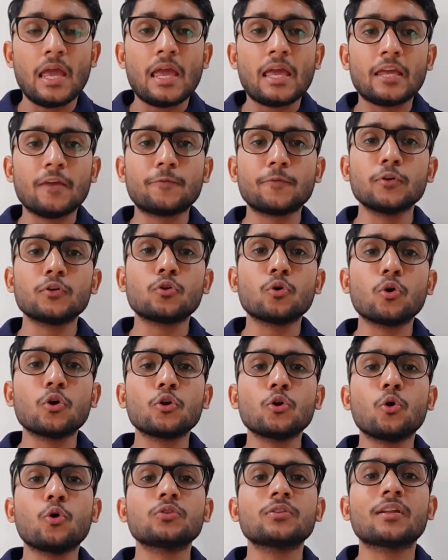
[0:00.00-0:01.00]
If you
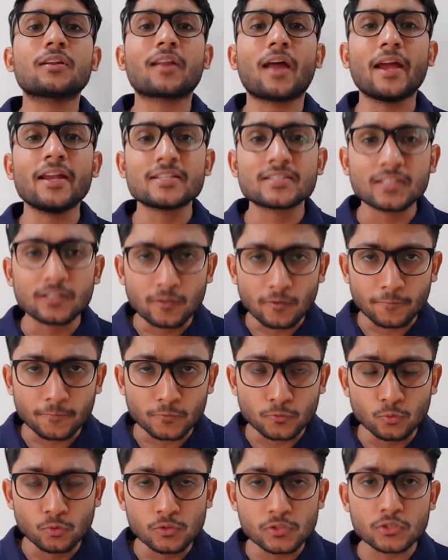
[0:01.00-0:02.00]
don't know the right set of
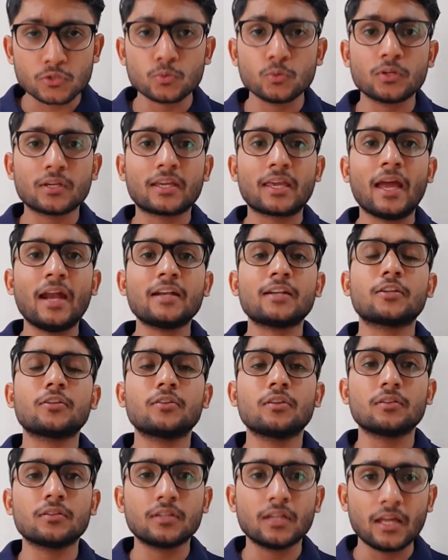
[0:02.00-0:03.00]
tools to get
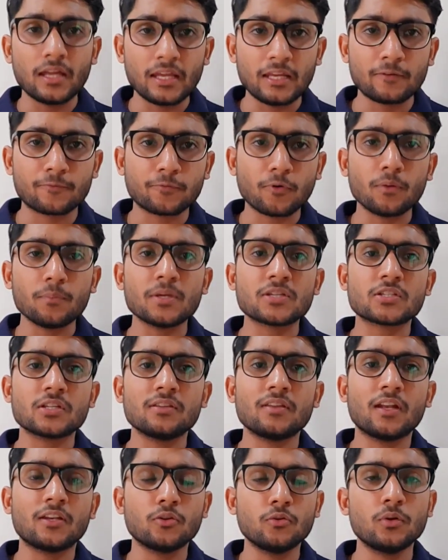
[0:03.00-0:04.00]
the
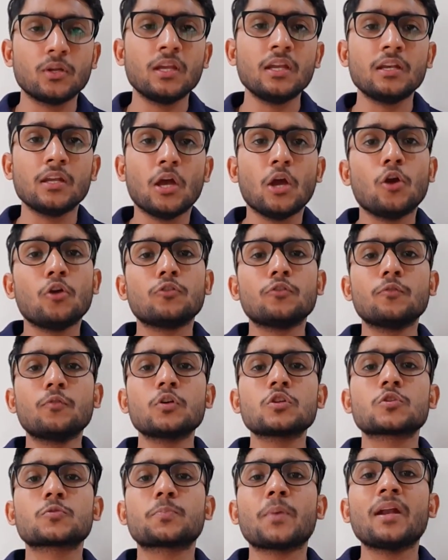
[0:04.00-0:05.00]
information that you need, you
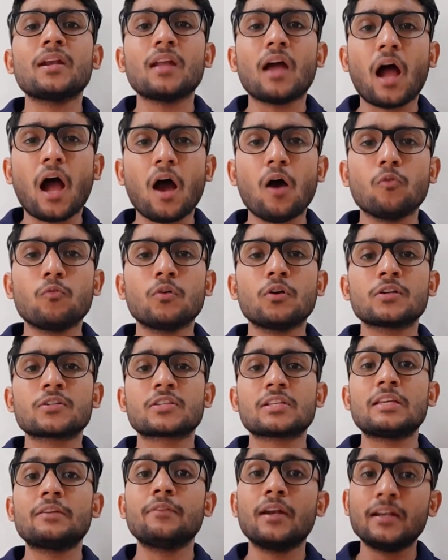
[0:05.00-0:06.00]
would spend
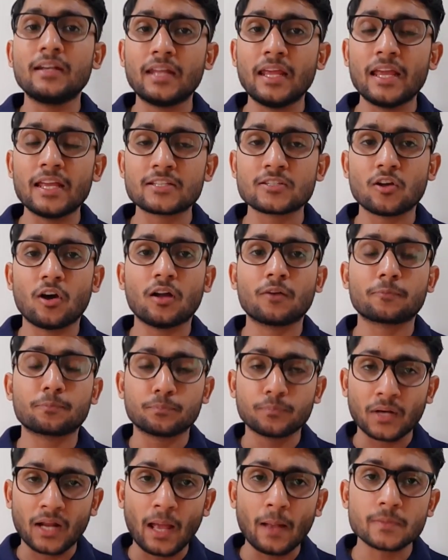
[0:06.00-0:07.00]
hours, even days, or
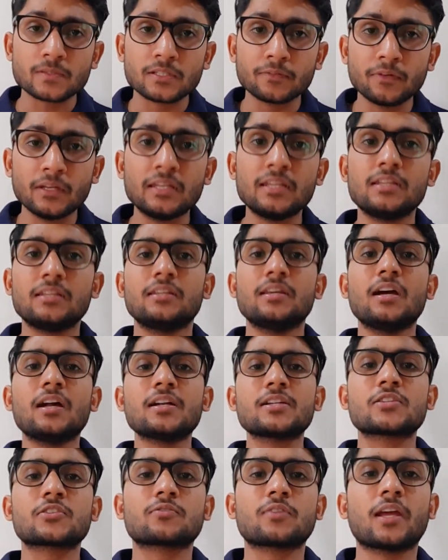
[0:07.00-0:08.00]
perhaps even
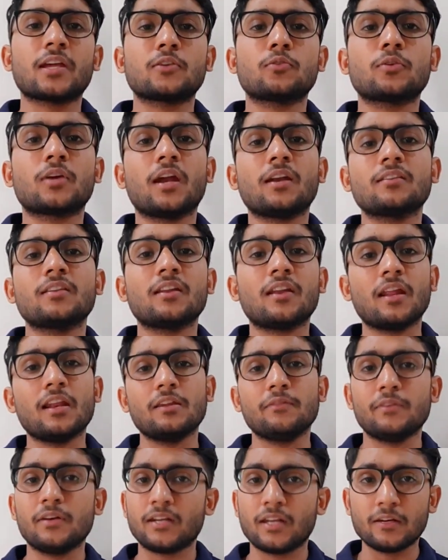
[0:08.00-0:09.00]
years trying to get the
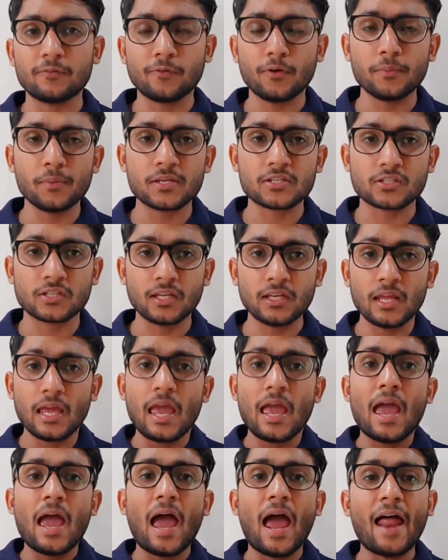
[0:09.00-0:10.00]
relevant information,
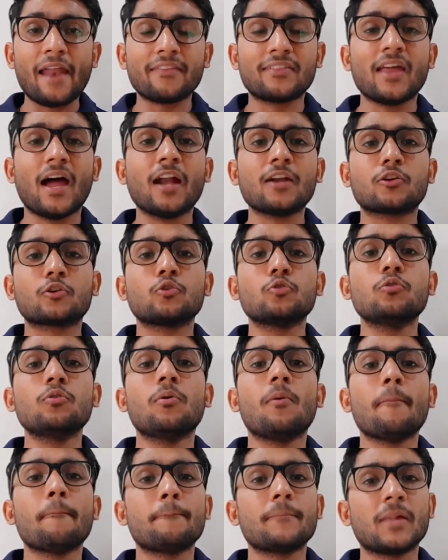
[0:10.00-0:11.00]
and that too
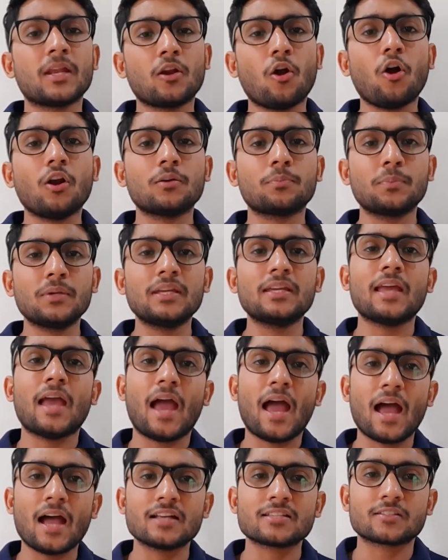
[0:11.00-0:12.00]
may not be
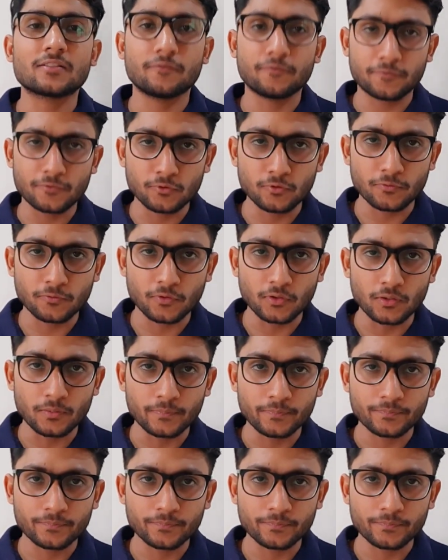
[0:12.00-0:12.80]
as fruitful.